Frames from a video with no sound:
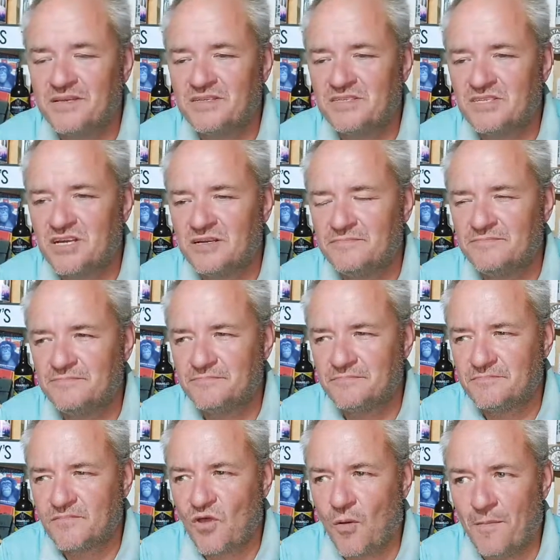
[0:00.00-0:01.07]
So
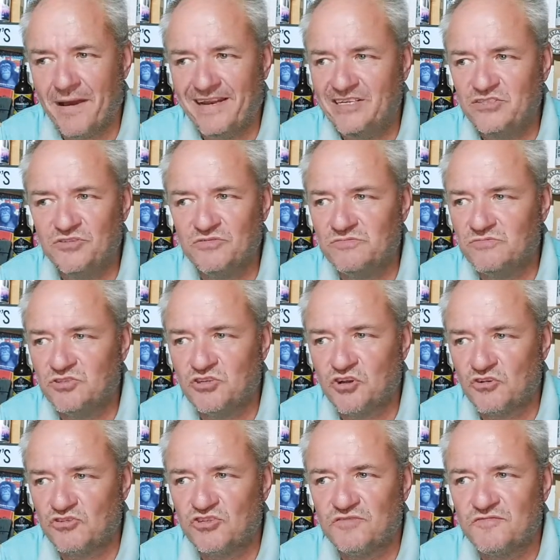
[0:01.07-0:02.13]
not many do
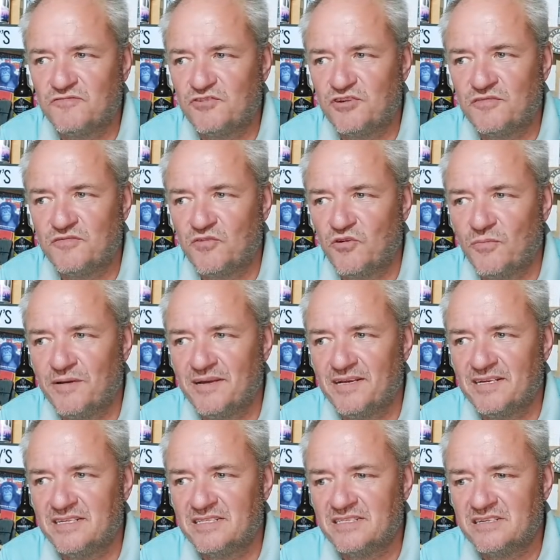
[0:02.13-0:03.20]
just 3 or 4
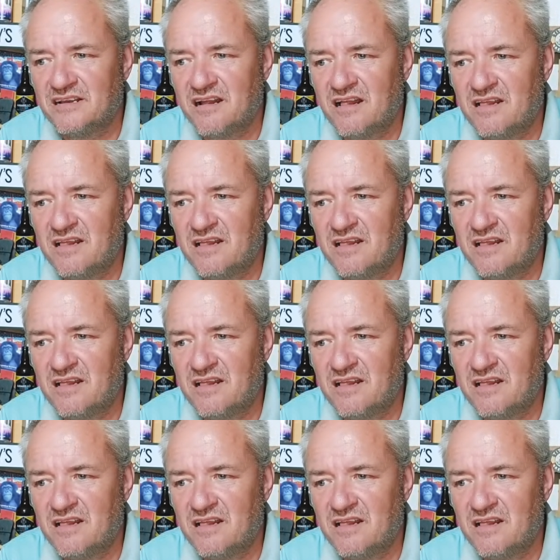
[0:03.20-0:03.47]
beers,